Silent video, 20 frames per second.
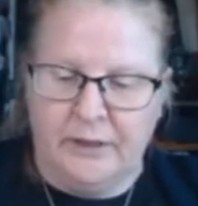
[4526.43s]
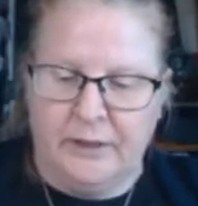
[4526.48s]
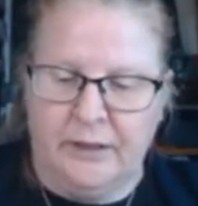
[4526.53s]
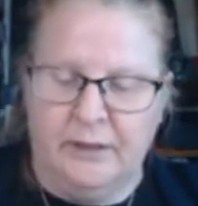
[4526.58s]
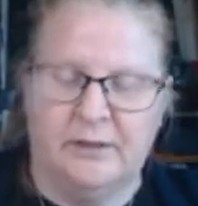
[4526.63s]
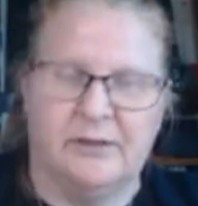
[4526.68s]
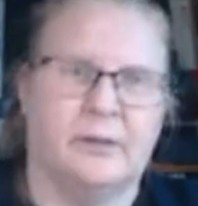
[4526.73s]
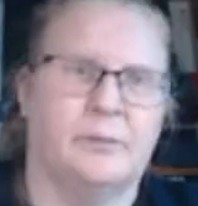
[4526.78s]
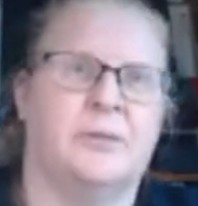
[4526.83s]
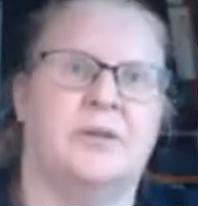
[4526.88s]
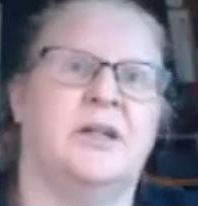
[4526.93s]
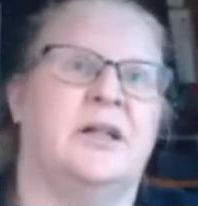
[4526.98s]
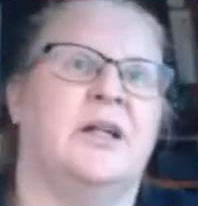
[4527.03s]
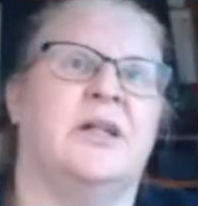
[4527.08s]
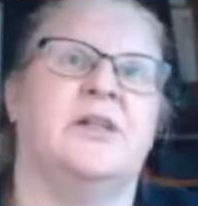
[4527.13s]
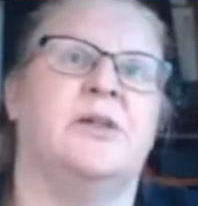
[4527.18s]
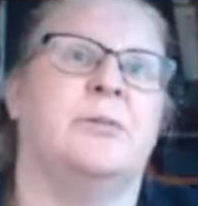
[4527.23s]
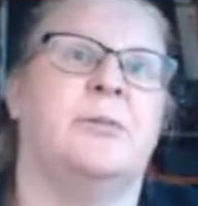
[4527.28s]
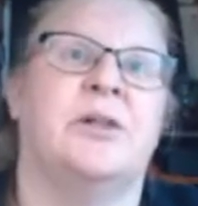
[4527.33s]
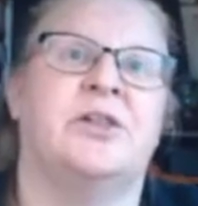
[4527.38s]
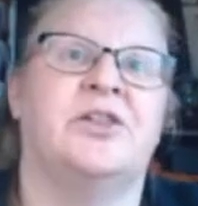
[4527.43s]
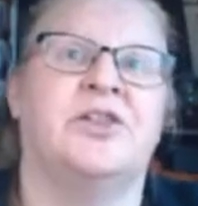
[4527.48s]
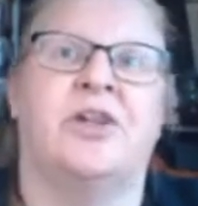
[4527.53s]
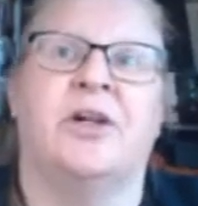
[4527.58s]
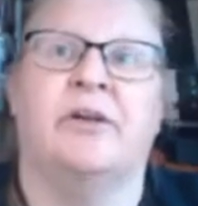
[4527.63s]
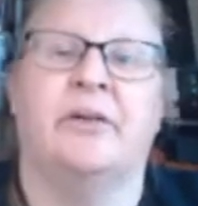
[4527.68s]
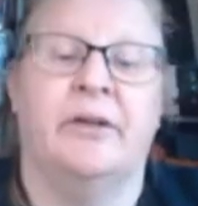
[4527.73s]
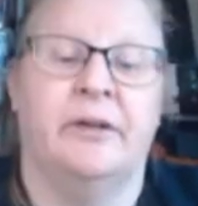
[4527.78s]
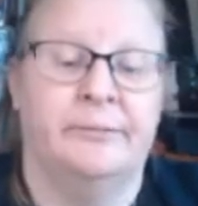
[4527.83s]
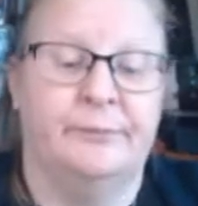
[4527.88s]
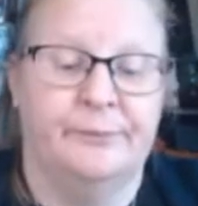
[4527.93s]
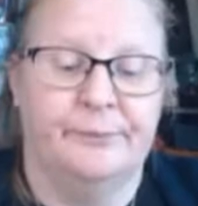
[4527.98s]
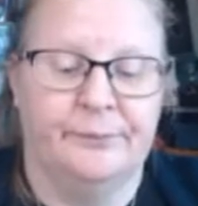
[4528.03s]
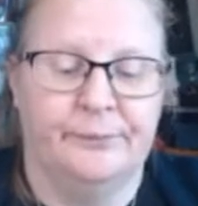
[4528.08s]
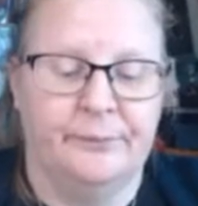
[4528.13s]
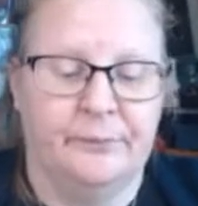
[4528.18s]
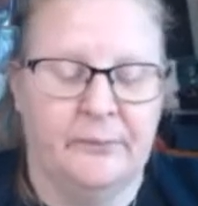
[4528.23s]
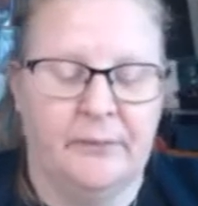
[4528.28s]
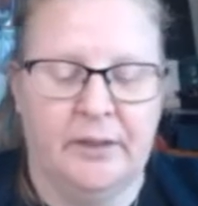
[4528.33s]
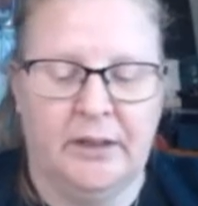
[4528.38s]
something that I don't mind sharing,
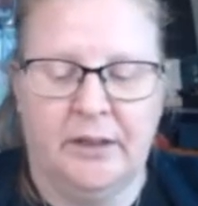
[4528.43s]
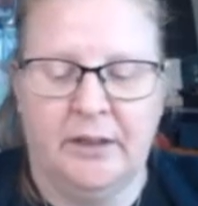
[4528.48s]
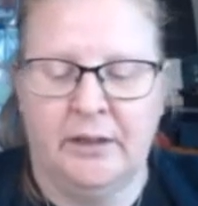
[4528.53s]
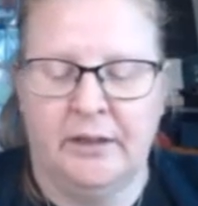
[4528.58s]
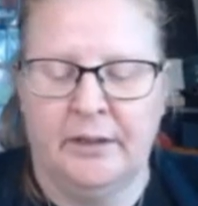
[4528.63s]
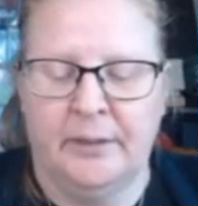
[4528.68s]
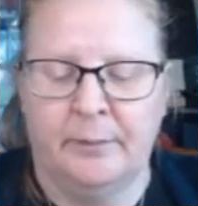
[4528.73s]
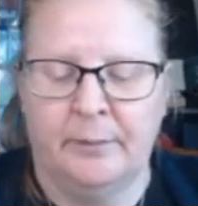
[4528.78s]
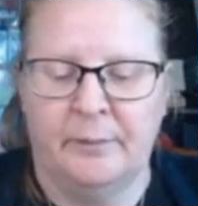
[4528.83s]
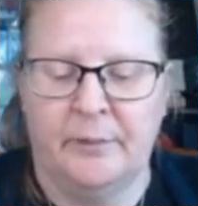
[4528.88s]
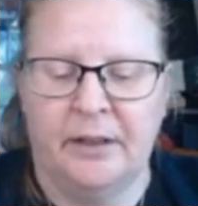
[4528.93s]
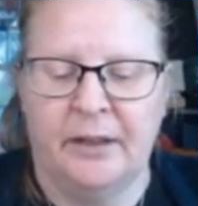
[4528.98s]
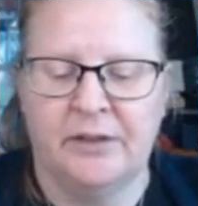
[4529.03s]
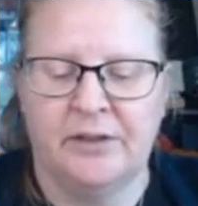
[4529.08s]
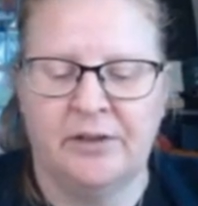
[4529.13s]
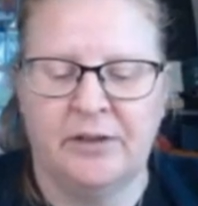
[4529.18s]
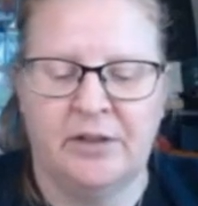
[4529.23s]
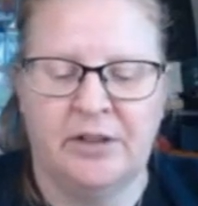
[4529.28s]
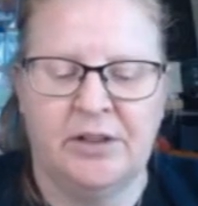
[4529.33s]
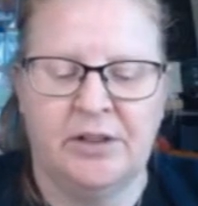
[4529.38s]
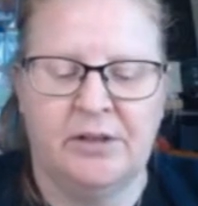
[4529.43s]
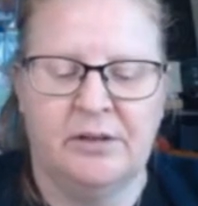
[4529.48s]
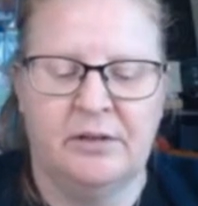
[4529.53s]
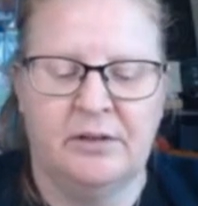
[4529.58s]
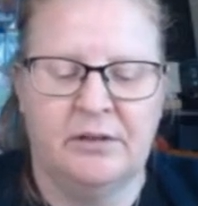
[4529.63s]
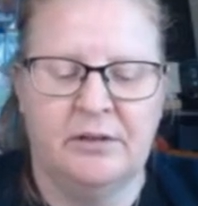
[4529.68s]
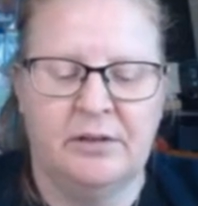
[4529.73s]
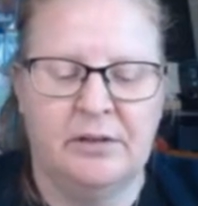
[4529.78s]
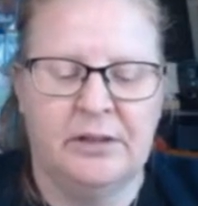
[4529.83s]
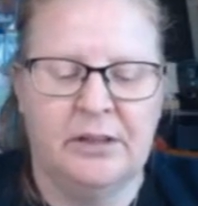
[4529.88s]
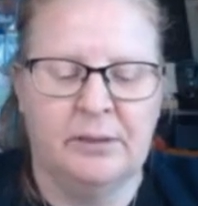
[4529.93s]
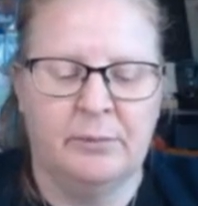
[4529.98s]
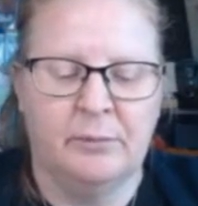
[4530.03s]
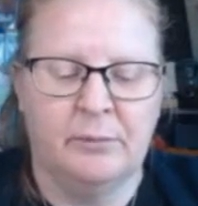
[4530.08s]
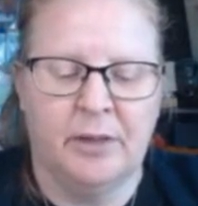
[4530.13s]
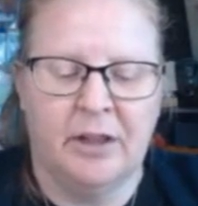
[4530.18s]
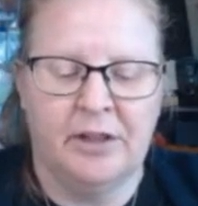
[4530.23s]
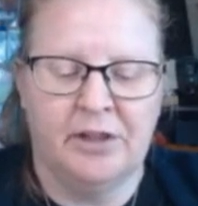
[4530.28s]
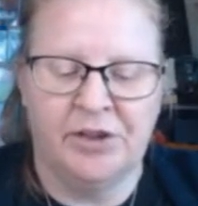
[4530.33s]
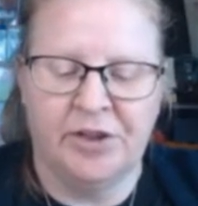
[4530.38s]
and certainly didn't
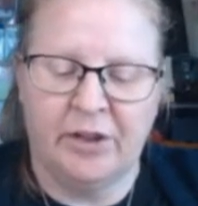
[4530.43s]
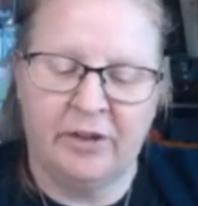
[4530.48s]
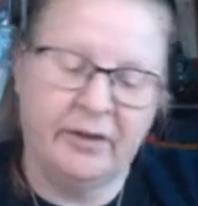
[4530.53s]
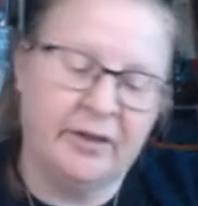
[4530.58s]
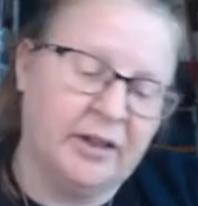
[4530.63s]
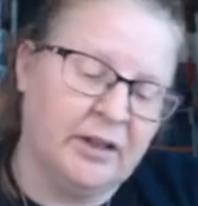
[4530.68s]
mind sharing.